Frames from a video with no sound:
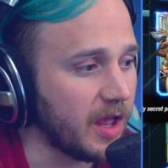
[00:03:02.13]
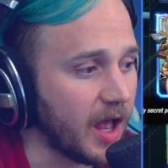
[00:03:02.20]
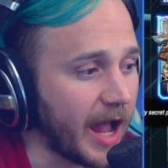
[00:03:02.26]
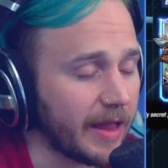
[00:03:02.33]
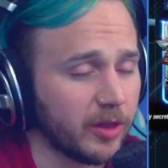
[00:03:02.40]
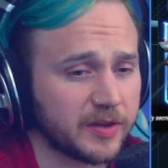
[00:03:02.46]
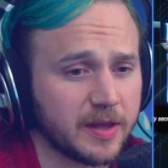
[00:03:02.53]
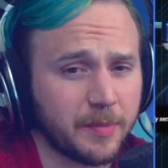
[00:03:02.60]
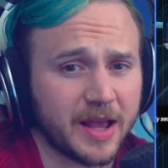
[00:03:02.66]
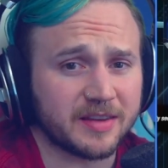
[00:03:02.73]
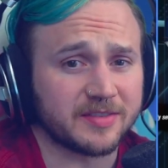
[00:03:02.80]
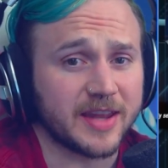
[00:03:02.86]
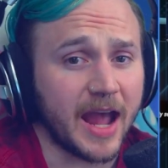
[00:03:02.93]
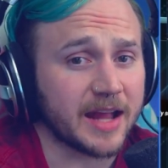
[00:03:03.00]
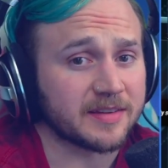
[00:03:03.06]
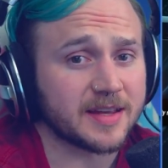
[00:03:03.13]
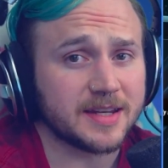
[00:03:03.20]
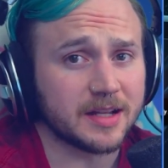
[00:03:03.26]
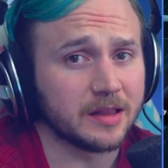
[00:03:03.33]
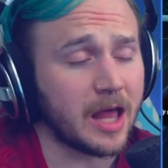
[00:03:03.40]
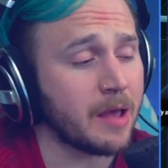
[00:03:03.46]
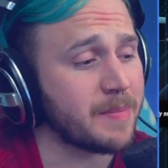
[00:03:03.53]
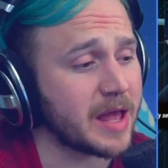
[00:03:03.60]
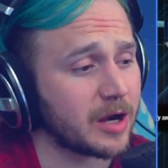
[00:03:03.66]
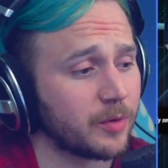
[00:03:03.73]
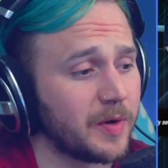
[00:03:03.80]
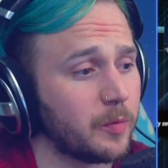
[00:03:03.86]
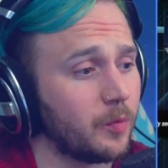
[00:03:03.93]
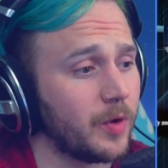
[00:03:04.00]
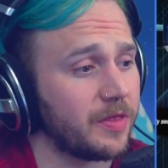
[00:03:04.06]
I looked at my stats. I did a lot
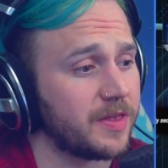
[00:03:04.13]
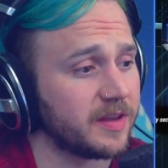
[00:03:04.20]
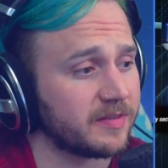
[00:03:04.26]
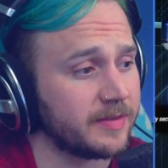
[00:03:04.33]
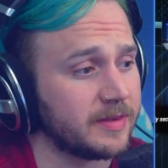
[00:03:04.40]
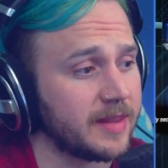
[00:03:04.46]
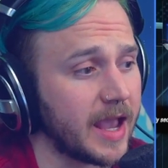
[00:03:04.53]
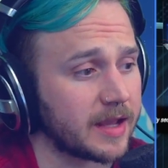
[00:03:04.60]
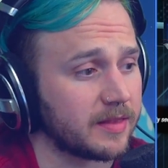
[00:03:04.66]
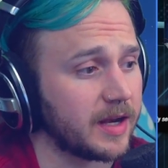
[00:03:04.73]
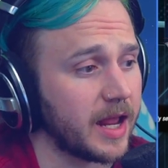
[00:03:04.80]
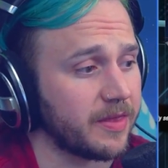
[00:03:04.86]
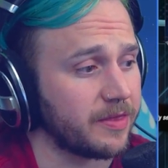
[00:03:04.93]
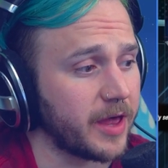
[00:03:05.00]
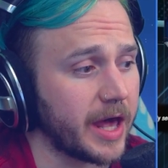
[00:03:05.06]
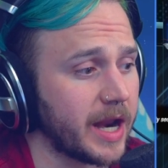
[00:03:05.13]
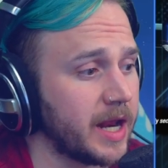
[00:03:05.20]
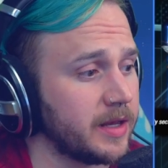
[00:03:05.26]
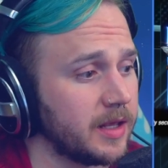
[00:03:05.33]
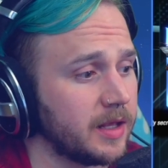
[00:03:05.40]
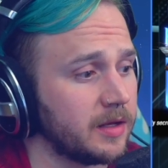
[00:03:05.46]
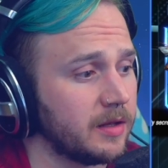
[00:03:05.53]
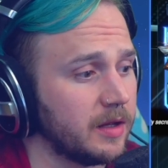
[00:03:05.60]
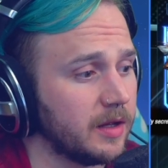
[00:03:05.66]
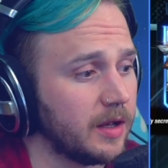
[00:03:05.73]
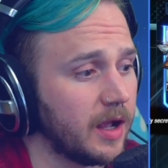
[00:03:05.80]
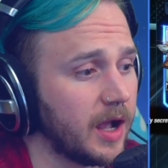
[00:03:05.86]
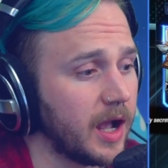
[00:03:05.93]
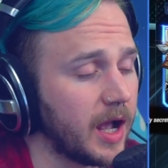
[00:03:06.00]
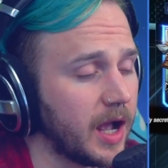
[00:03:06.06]
better with this deck than I thought I did.
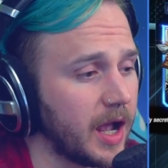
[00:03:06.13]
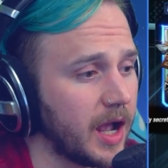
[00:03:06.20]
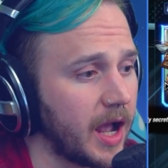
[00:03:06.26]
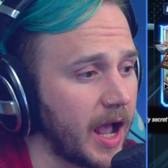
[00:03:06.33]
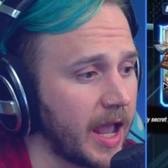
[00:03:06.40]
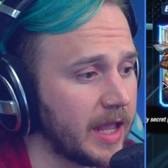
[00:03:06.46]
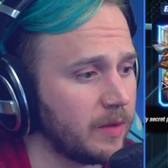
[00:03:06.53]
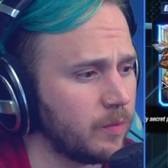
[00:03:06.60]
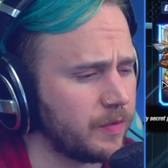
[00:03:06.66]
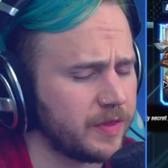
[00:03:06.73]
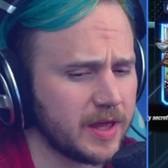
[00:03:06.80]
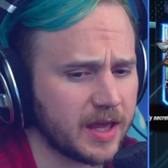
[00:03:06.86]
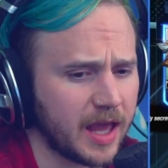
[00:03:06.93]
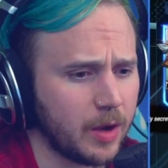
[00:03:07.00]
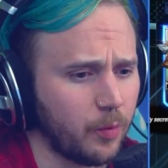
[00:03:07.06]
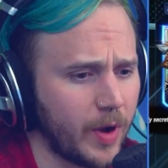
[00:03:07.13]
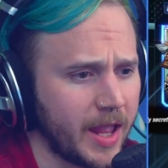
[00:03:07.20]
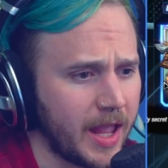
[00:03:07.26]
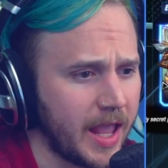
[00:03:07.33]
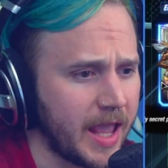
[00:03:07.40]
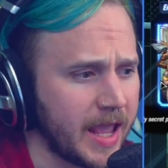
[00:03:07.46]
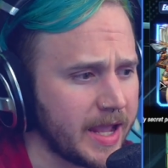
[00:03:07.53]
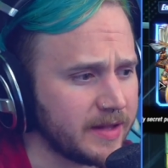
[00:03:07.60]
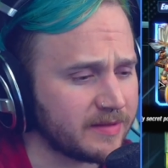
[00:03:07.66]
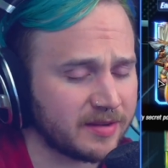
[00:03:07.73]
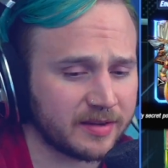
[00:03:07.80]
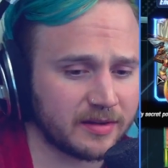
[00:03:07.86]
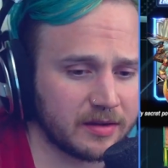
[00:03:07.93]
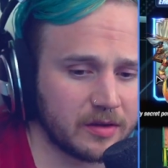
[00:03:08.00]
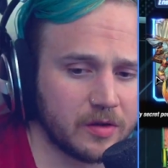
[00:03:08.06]
I think I went
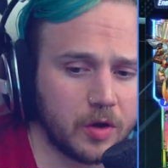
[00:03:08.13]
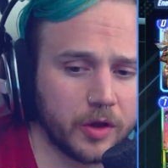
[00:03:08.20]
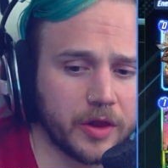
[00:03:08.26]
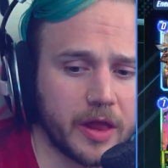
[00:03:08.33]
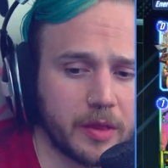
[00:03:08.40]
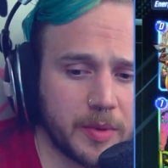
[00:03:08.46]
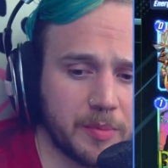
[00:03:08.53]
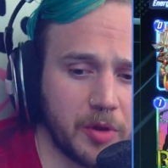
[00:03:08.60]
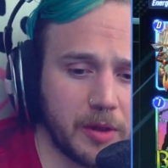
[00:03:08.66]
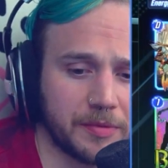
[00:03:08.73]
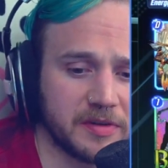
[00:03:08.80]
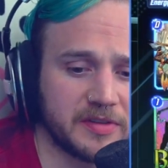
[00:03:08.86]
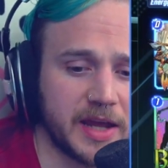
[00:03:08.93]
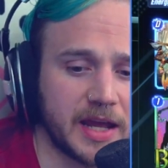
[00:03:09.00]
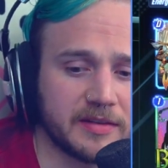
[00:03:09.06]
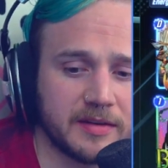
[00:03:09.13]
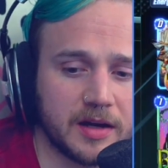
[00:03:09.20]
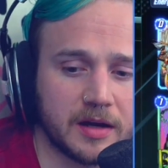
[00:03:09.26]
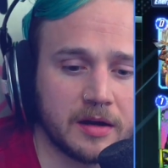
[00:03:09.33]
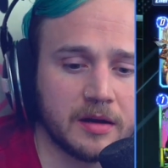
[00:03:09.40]
8. Hold on, let me pull up the stats here.